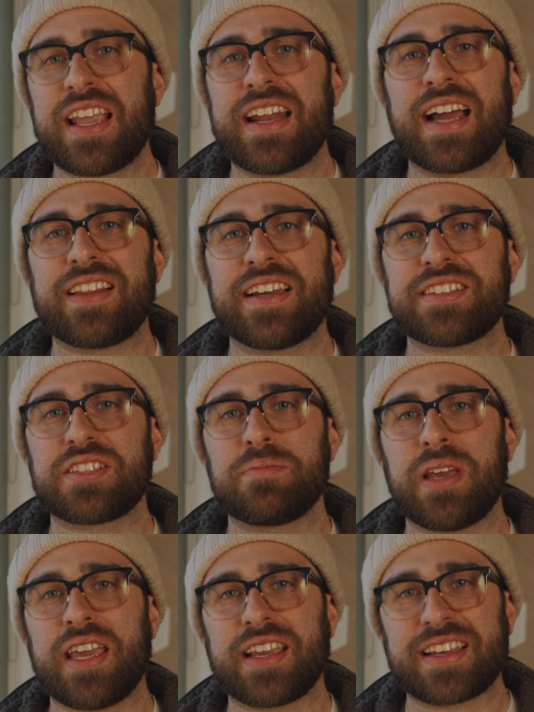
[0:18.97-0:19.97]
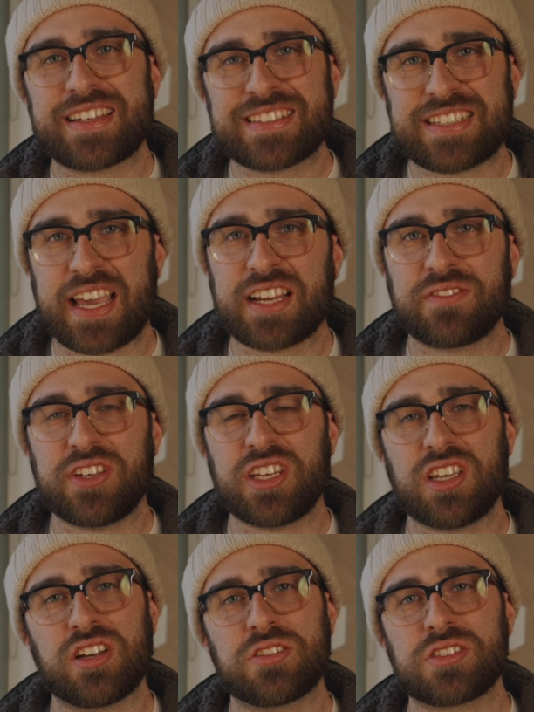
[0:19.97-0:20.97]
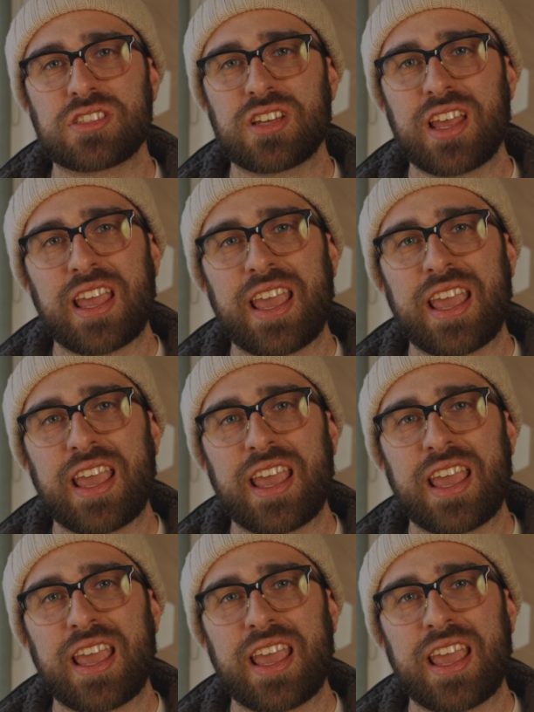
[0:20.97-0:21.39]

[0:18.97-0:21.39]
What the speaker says: and I like to make tech videos